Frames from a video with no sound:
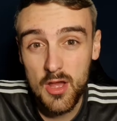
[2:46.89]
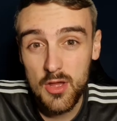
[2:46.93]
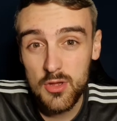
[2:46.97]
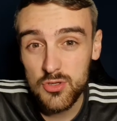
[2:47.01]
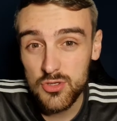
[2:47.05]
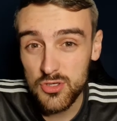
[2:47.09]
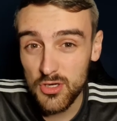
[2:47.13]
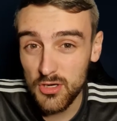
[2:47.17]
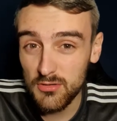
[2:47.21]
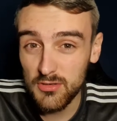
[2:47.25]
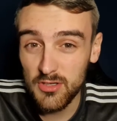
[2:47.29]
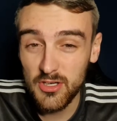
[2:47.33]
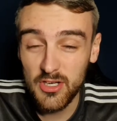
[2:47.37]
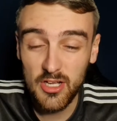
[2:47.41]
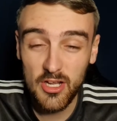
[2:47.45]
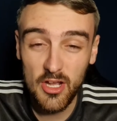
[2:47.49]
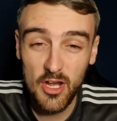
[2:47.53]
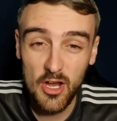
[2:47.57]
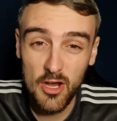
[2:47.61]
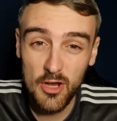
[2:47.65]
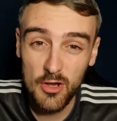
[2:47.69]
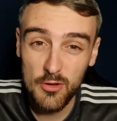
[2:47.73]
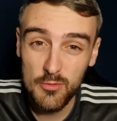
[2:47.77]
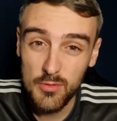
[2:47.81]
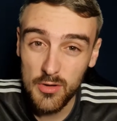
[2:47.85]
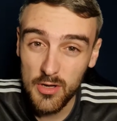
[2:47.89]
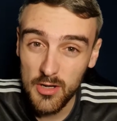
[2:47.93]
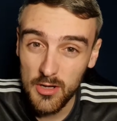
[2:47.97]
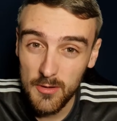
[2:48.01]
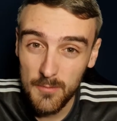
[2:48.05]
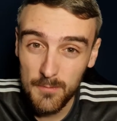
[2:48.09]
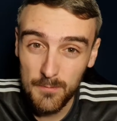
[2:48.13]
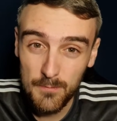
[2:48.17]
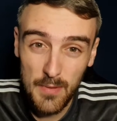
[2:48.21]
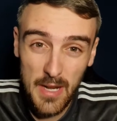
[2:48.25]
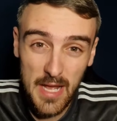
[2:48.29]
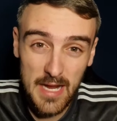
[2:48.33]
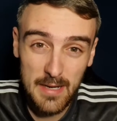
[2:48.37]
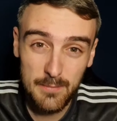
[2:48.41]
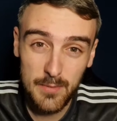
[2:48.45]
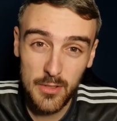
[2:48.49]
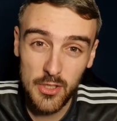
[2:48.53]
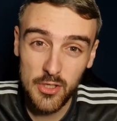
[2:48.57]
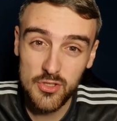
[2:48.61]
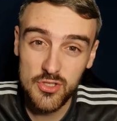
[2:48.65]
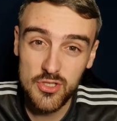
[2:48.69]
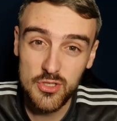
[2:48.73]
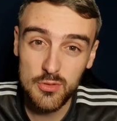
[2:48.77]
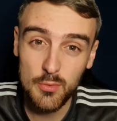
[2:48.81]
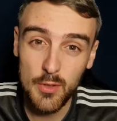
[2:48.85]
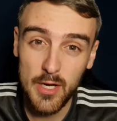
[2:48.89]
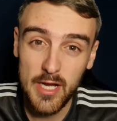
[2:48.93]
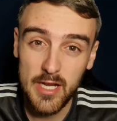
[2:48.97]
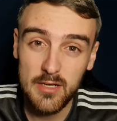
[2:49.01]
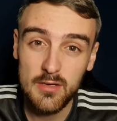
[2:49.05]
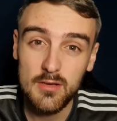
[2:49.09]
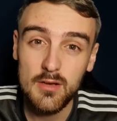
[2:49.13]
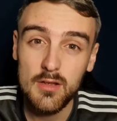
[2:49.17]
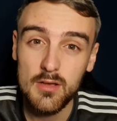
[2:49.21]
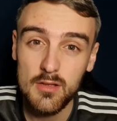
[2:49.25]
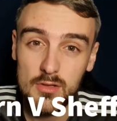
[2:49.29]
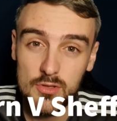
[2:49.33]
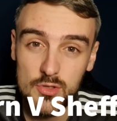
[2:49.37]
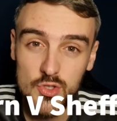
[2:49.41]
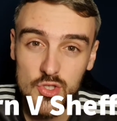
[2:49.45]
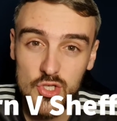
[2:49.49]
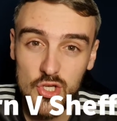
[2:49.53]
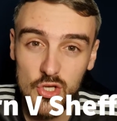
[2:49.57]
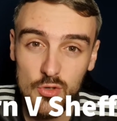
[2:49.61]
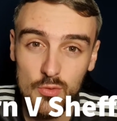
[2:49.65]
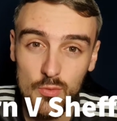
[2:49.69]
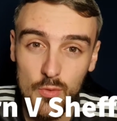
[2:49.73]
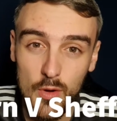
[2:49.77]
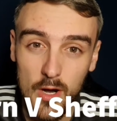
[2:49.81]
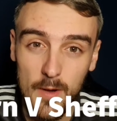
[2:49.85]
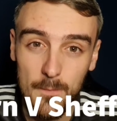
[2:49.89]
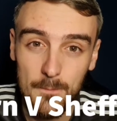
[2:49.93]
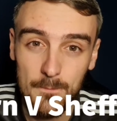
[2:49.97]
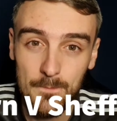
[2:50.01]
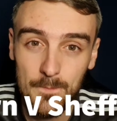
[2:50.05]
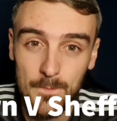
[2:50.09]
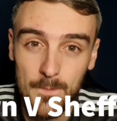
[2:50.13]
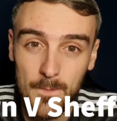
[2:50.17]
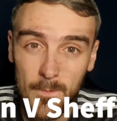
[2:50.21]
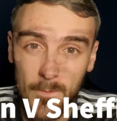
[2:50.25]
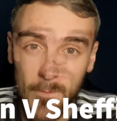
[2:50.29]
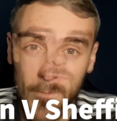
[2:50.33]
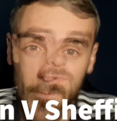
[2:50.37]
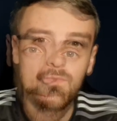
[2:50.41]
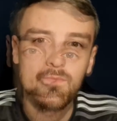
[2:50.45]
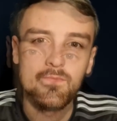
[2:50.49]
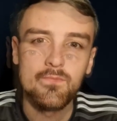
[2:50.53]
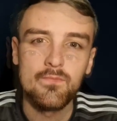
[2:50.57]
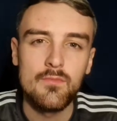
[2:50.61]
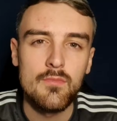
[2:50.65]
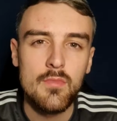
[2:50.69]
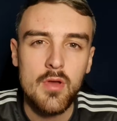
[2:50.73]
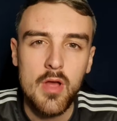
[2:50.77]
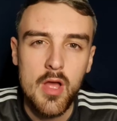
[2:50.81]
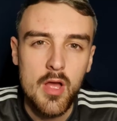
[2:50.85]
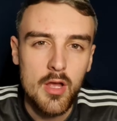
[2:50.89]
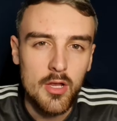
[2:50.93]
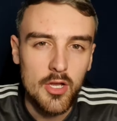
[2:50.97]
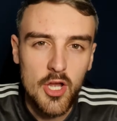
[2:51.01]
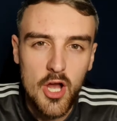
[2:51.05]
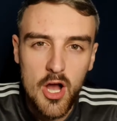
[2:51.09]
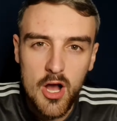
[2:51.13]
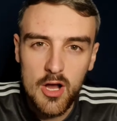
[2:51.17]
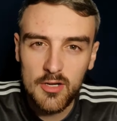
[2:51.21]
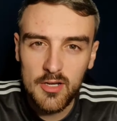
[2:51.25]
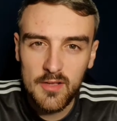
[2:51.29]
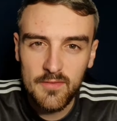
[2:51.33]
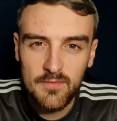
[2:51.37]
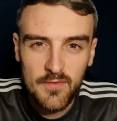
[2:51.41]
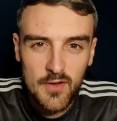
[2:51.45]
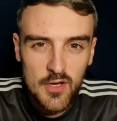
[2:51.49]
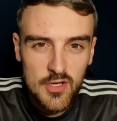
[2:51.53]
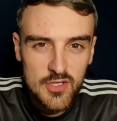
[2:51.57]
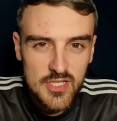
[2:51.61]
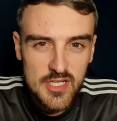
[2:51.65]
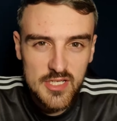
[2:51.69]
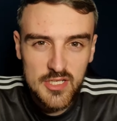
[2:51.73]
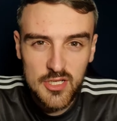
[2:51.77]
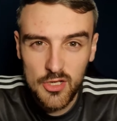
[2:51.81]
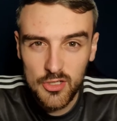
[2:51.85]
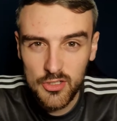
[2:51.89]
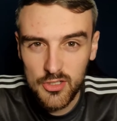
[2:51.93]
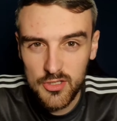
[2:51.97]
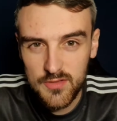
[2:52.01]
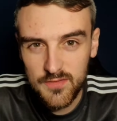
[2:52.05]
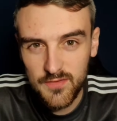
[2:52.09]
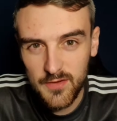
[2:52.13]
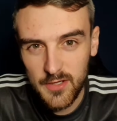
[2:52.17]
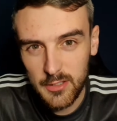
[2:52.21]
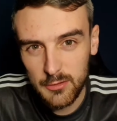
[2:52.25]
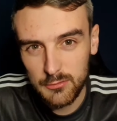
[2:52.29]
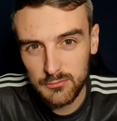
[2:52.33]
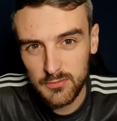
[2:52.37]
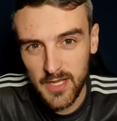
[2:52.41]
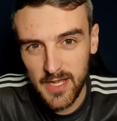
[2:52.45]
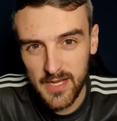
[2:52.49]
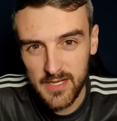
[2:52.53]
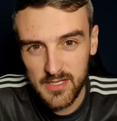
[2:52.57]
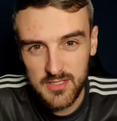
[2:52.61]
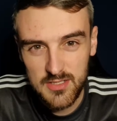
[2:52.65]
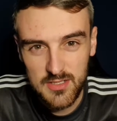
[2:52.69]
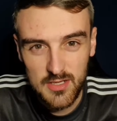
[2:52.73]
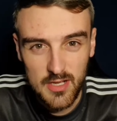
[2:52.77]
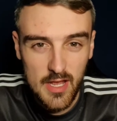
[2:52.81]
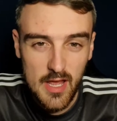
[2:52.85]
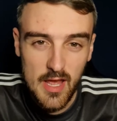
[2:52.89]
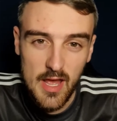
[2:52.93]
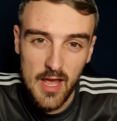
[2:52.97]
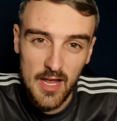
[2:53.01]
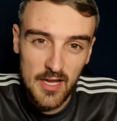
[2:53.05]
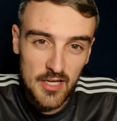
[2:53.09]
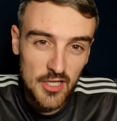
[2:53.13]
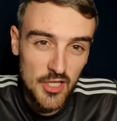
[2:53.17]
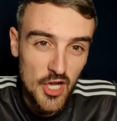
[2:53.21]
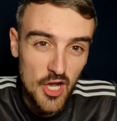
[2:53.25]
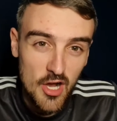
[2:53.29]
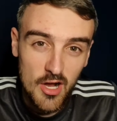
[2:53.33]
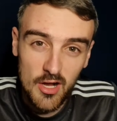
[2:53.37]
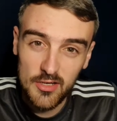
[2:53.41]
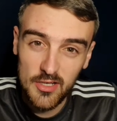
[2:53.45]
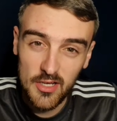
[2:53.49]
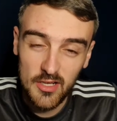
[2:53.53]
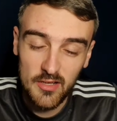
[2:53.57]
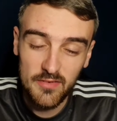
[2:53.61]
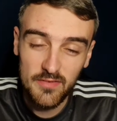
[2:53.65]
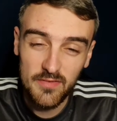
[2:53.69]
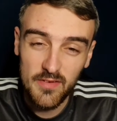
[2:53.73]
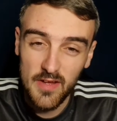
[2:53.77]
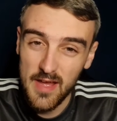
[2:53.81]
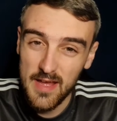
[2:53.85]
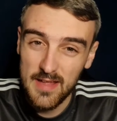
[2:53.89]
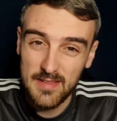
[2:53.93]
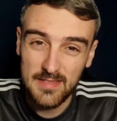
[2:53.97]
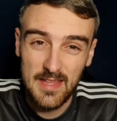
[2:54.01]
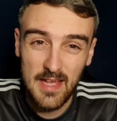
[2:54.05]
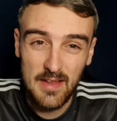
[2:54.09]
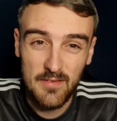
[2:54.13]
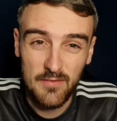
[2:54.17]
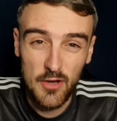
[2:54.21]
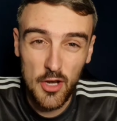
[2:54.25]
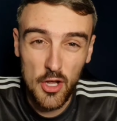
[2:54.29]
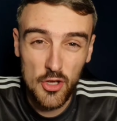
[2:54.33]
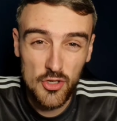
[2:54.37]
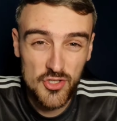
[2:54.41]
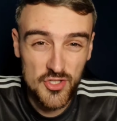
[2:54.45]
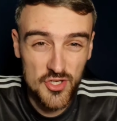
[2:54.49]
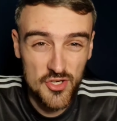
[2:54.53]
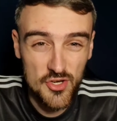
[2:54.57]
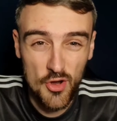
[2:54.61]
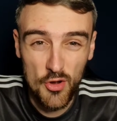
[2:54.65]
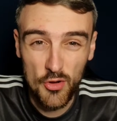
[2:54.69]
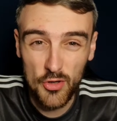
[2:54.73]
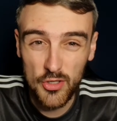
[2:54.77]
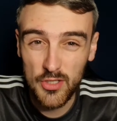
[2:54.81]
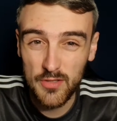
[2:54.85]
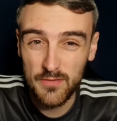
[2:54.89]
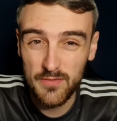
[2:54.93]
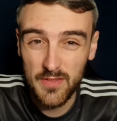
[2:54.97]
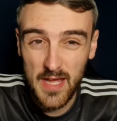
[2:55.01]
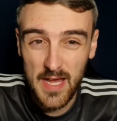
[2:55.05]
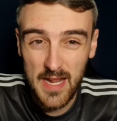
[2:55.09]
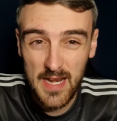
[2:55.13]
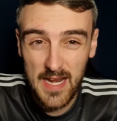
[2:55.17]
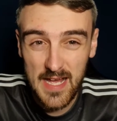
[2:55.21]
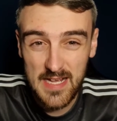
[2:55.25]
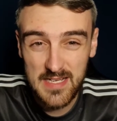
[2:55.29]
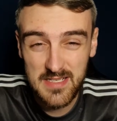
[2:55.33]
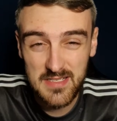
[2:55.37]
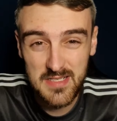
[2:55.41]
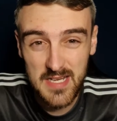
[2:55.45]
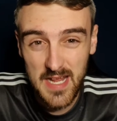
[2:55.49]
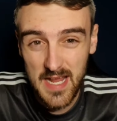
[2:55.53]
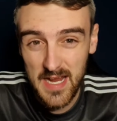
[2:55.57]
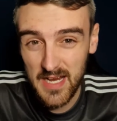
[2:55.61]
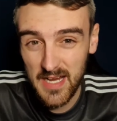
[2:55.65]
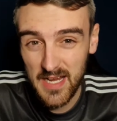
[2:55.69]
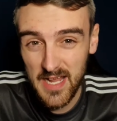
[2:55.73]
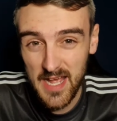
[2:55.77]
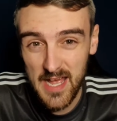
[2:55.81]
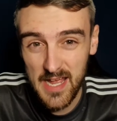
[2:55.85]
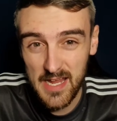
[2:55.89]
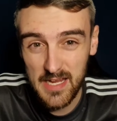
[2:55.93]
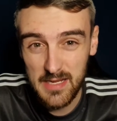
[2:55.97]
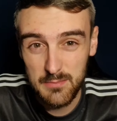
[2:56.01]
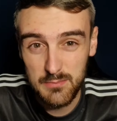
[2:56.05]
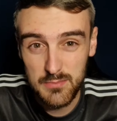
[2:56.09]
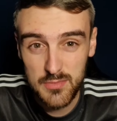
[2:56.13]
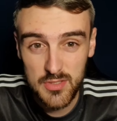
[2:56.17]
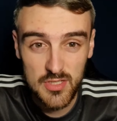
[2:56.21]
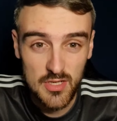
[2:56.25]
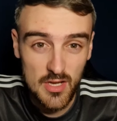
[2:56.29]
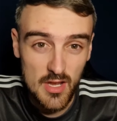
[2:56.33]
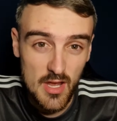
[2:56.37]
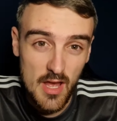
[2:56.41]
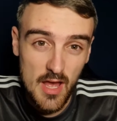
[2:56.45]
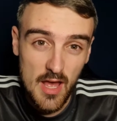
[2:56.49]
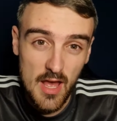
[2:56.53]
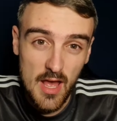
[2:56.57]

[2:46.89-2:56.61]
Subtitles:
So I'm going to go Blackburn to win 2-1. Cardiff versus Huddersfield next. And Cardiff, they've lost 9 of their last 10 games.